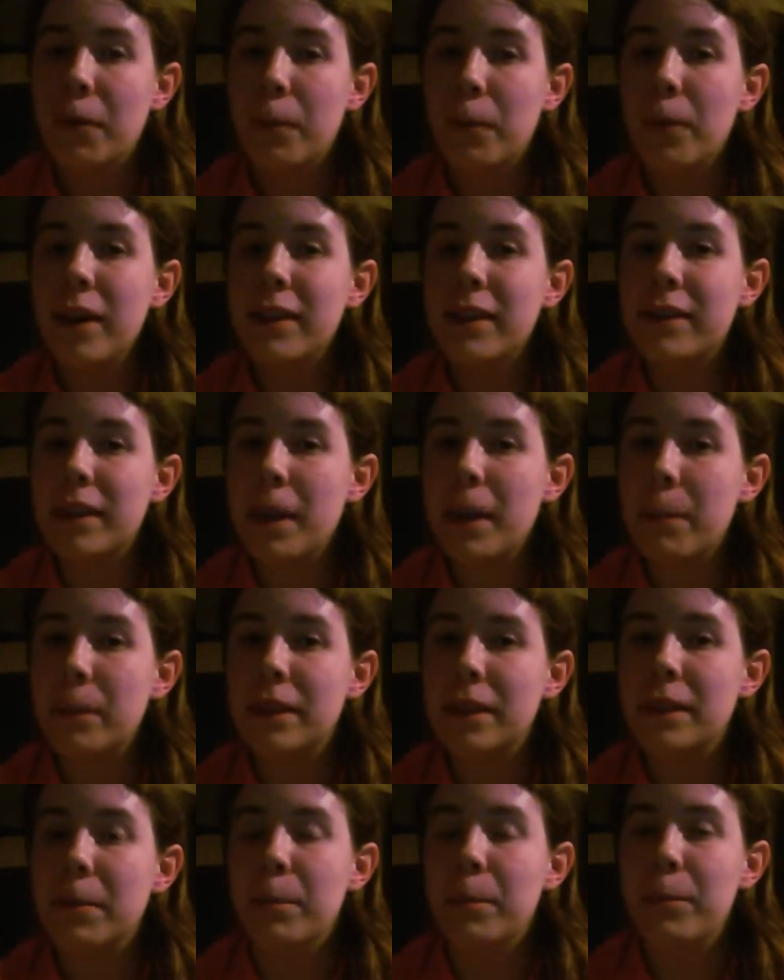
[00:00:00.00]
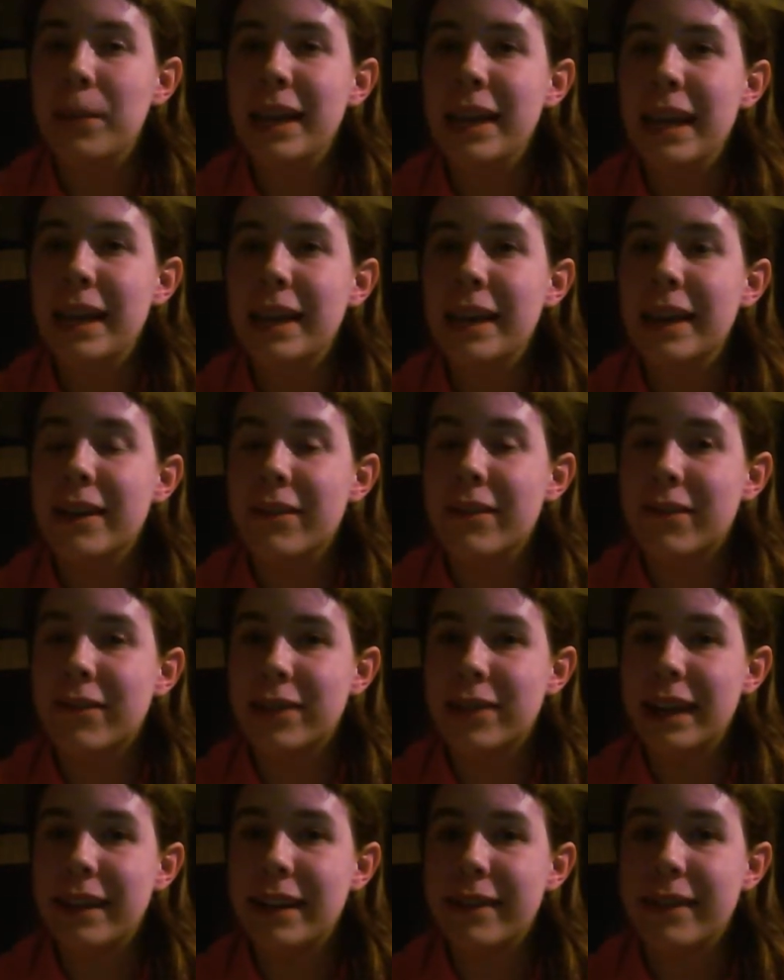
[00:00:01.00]
What's up with the big
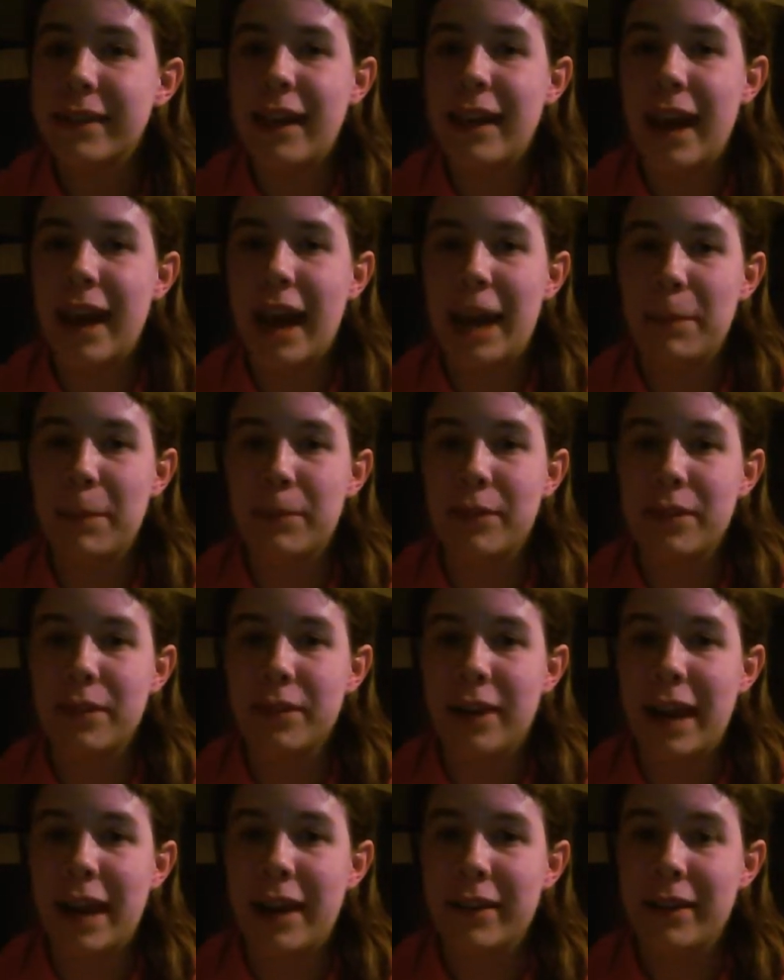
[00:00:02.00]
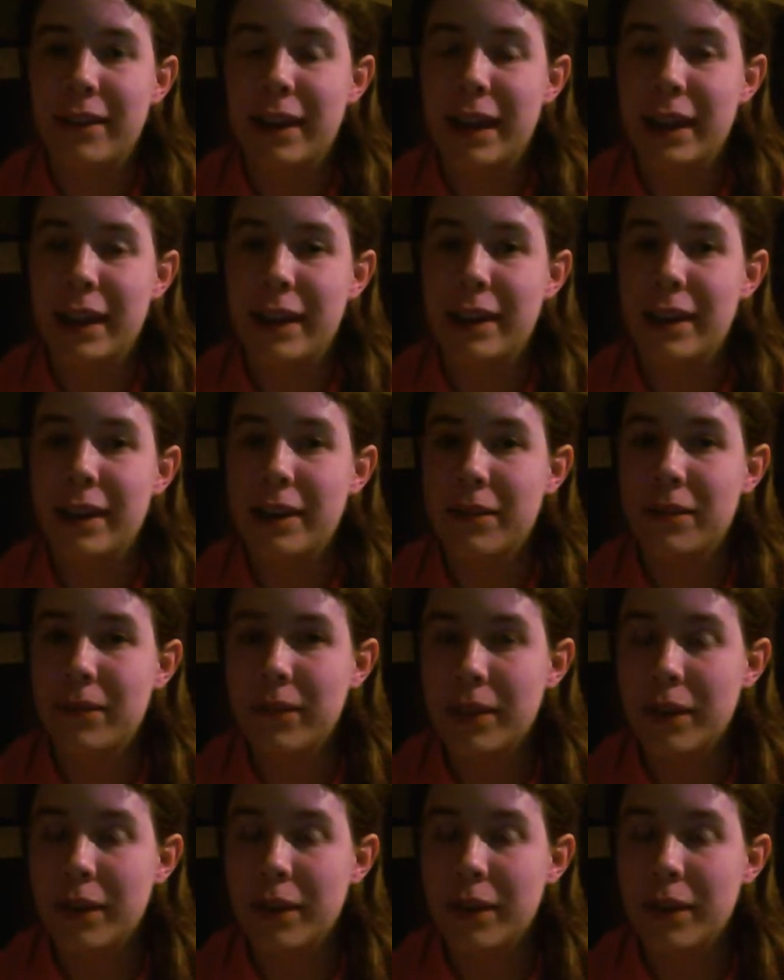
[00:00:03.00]
recent hype surrounding